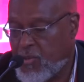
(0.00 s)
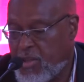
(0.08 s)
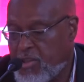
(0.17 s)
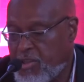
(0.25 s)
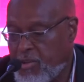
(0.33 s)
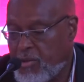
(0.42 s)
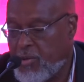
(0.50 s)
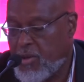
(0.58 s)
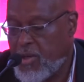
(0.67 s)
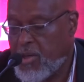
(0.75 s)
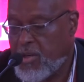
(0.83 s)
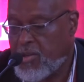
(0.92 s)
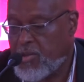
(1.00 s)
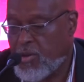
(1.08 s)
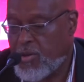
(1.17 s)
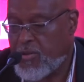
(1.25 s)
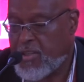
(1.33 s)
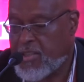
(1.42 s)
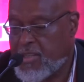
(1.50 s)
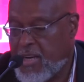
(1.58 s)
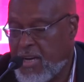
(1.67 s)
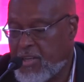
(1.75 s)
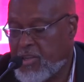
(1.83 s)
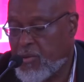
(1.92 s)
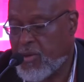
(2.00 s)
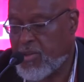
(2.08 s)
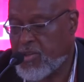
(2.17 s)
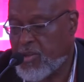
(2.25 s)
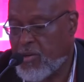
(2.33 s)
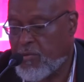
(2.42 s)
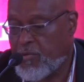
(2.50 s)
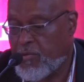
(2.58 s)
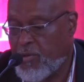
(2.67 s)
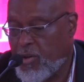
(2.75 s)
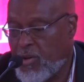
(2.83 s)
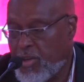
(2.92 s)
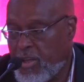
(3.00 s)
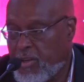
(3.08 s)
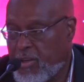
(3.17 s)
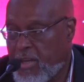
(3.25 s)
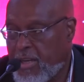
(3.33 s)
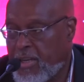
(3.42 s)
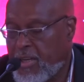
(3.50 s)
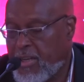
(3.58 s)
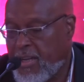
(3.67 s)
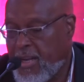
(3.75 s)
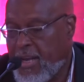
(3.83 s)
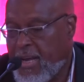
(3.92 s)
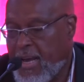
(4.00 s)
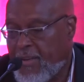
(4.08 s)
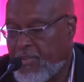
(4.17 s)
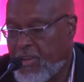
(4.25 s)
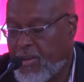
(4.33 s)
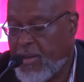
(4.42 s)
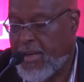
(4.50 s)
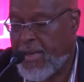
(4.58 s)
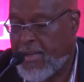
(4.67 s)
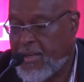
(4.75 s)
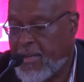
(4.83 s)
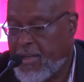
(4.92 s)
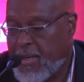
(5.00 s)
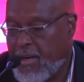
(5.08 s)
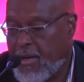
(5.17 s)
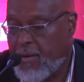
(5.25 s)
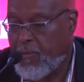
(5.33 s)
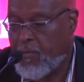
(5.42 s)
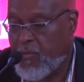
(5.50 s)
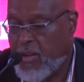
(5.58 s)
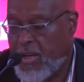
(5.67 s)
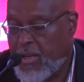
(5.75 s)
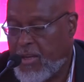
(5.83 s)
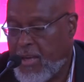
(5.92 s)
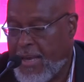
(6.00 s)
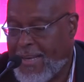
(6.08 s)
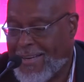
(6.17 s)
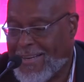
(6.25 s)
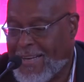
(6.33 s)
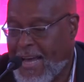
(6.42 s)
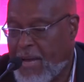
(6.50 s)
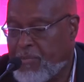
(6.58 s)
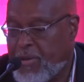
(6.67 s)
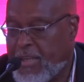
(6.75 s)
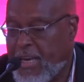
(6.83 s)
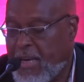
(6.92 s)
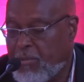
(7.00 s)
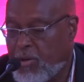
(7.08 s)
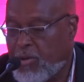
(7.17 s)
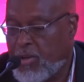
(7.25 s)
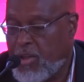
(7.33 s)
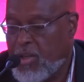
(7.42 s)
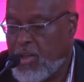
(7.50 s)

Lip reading: once you sort of decide you want to surf on the internet and have to and not be able